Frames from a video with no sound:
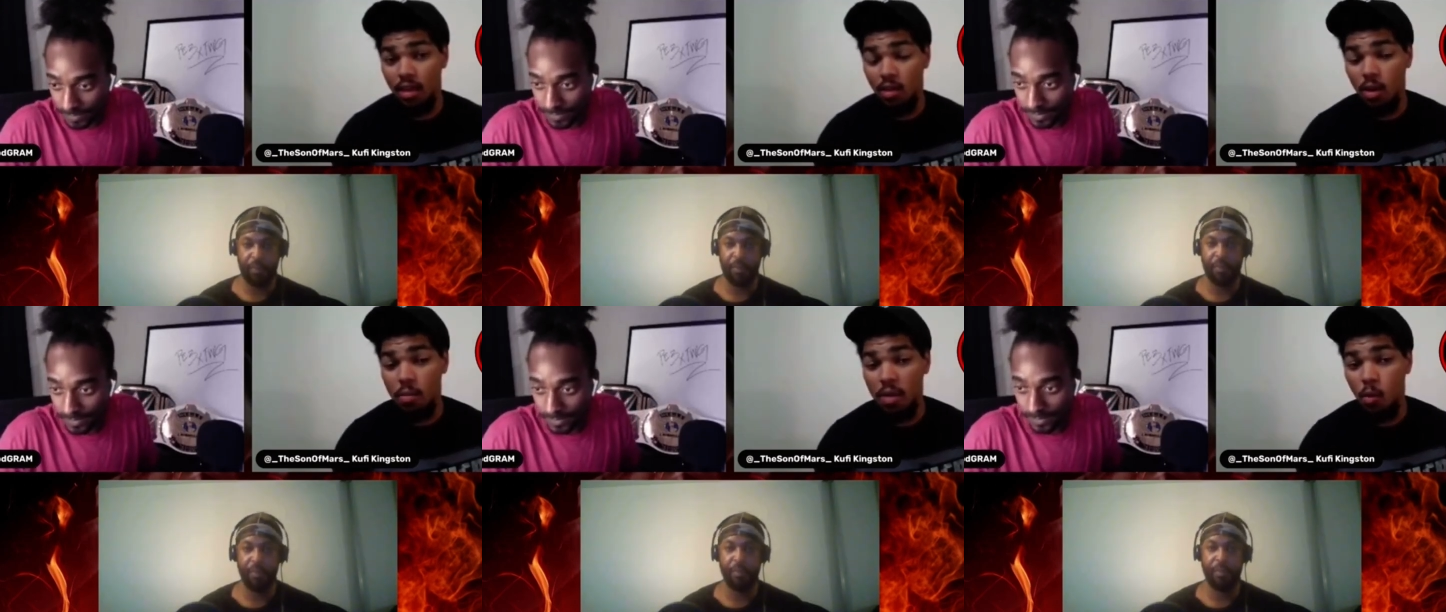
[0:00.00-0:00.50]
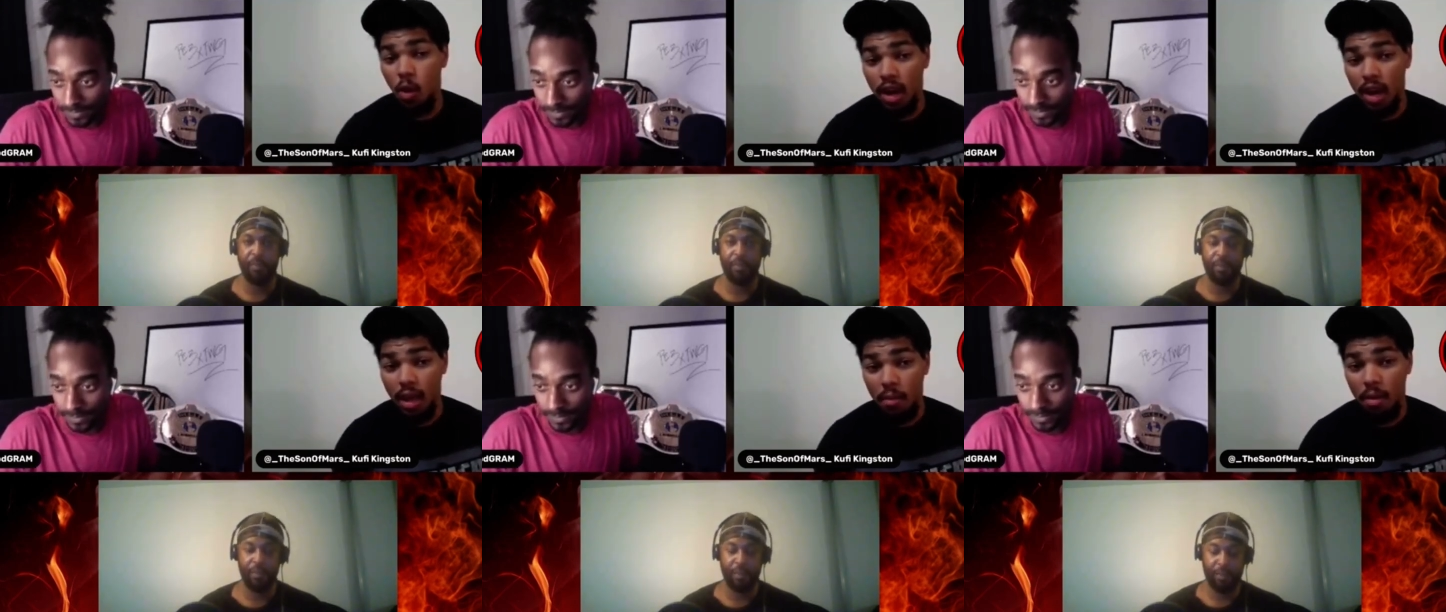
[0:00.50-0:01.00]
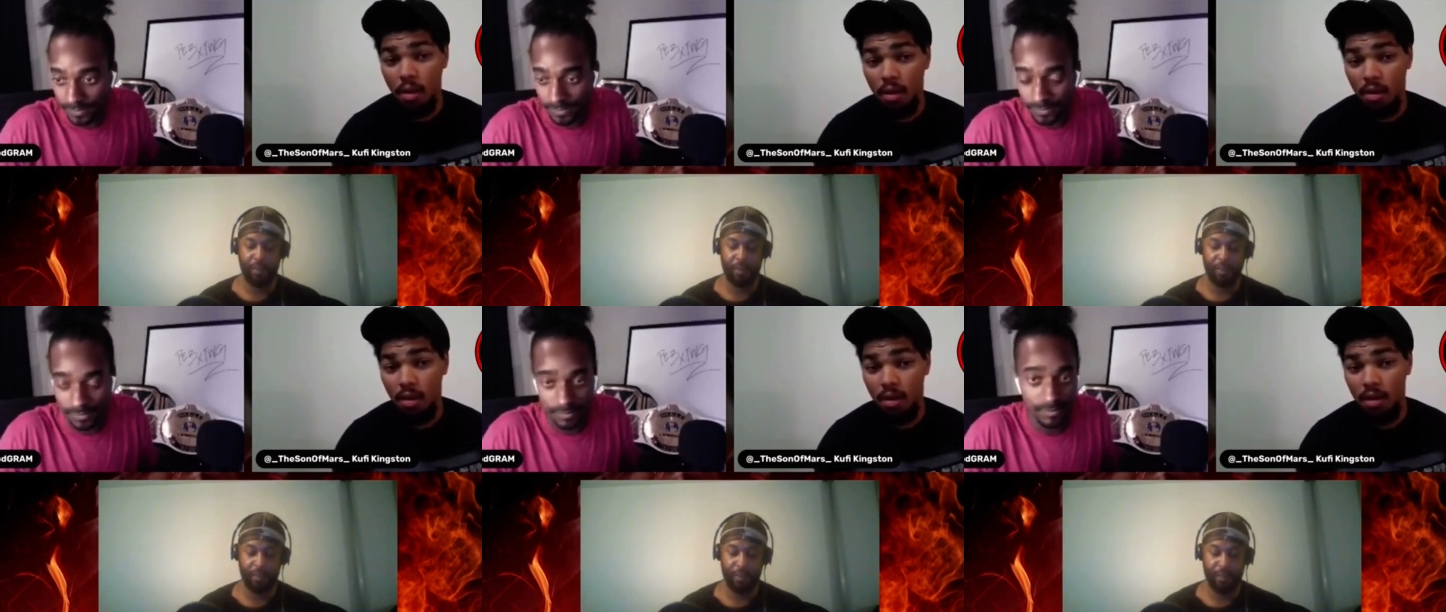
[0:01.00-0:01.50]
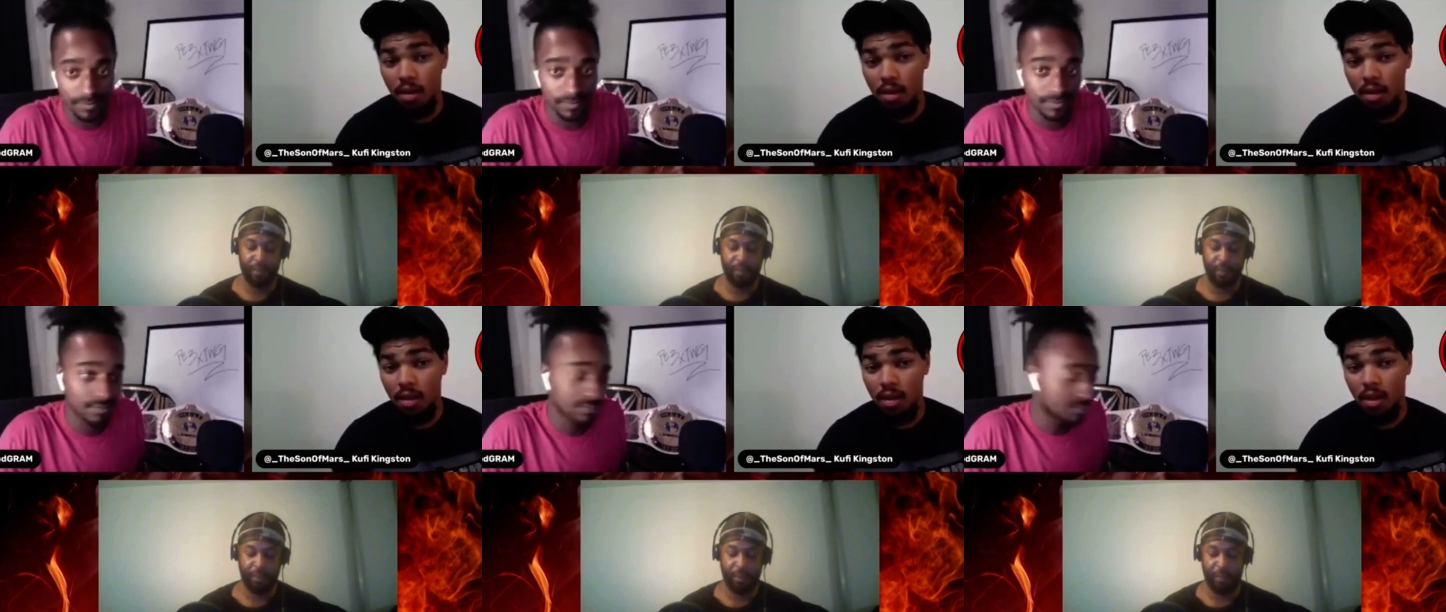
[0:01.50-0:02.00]
Speaker 1: you want to be one of them.
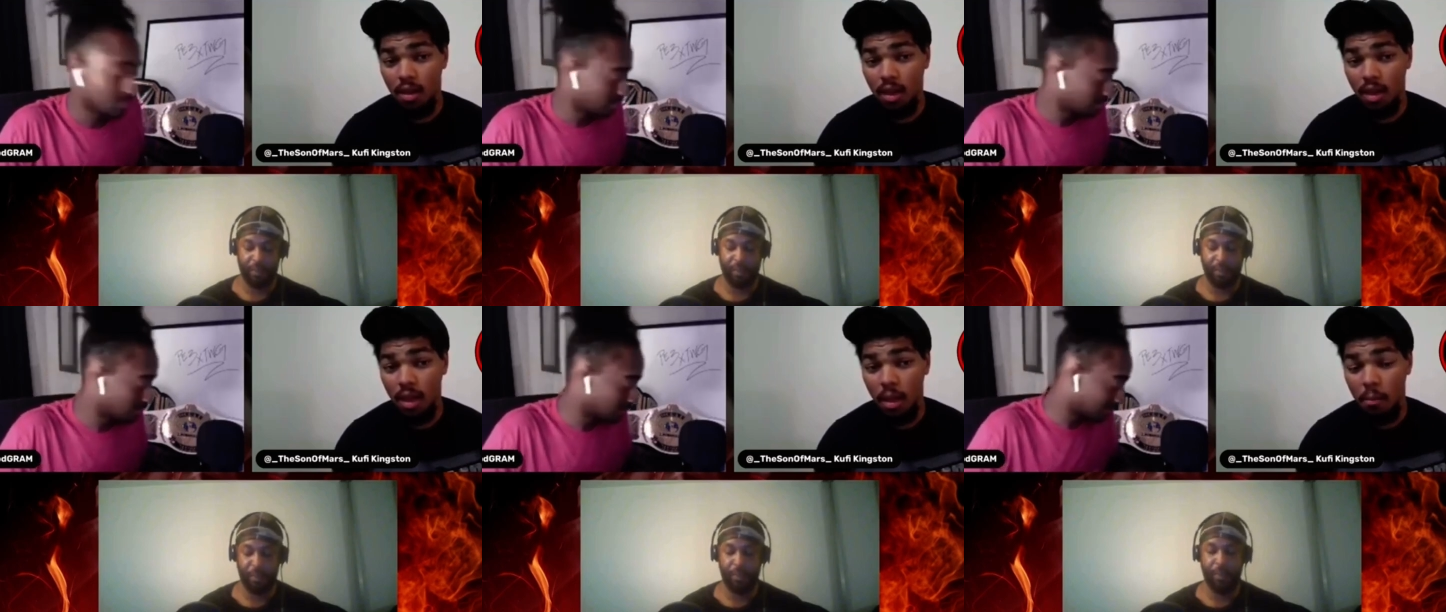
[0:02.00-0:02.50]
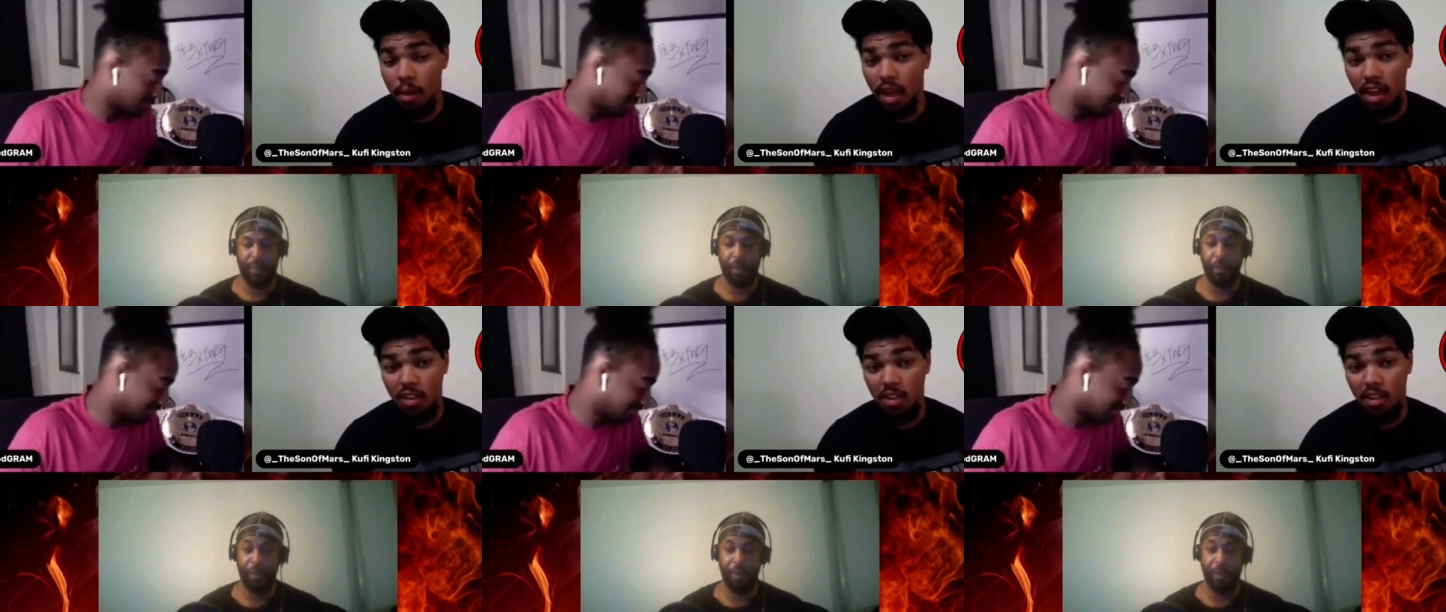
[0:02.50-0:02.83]
But